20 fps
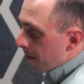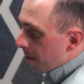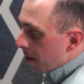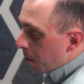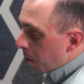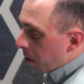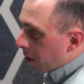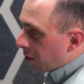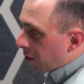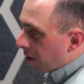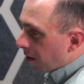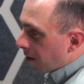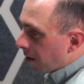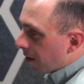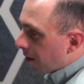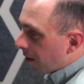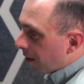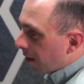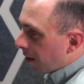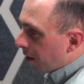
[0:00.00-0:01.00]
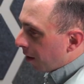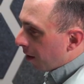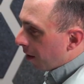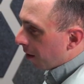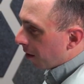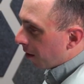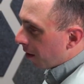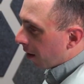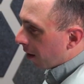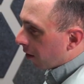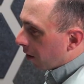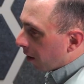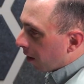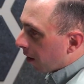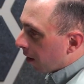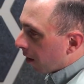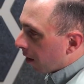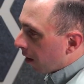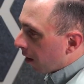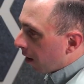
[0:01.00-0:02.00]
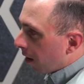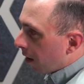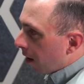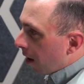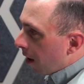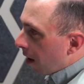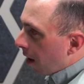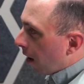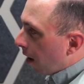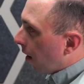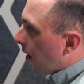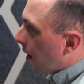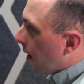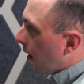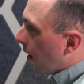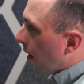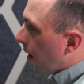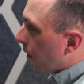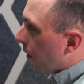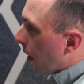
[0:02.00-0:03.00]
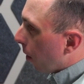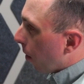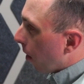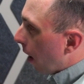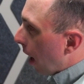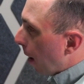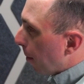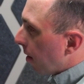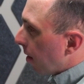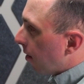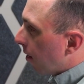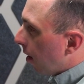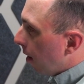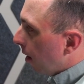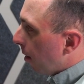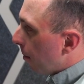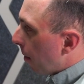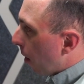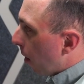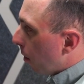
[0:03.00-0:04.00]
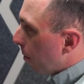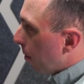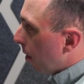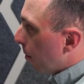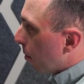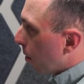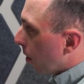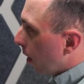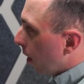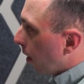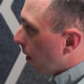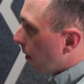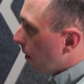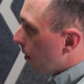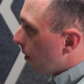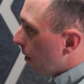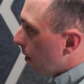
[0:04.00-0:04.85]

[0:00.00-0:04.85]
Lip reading: which is such a if I were on Abbott's team, I would be pretty